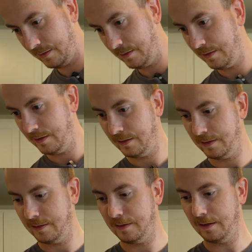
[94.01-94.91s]

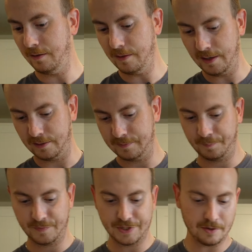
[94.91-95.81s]
All right,
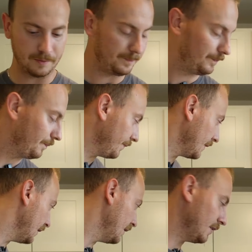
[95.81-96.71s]
so
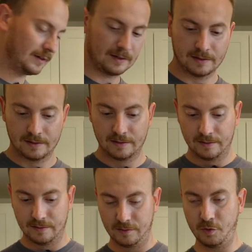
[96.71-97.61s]

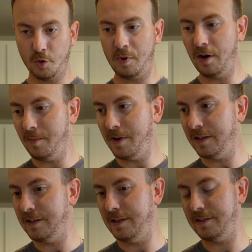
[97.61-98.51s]
cool part
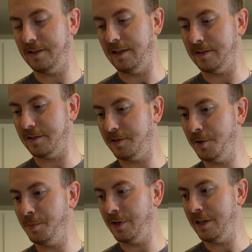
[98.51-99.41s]
about this is it's
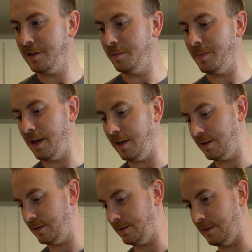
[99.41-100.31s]
super easy to make.
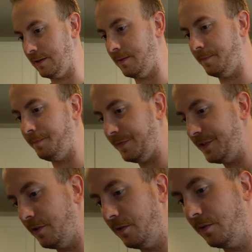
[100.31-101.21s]

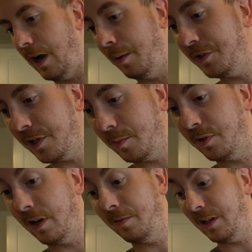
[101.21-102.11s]
So I'm just gonna
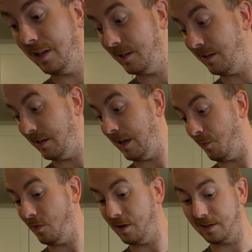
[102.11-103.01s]
put everything in at
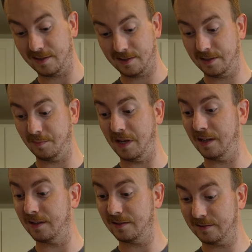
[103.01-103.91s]
once to make
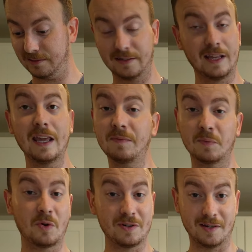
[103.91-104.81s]
it even
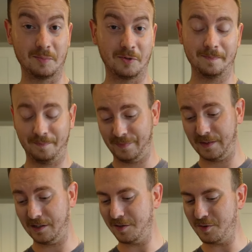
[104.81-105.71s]
more simple
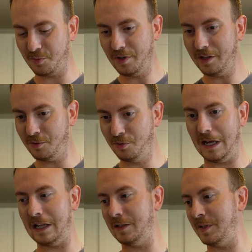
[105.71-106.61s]
because there's a really
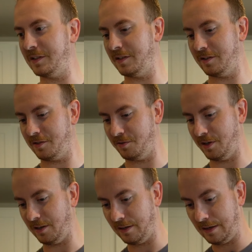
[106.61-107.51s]
cool element to this
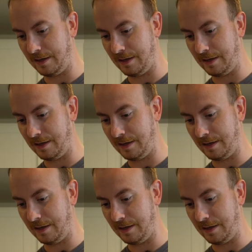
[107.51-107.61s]
drink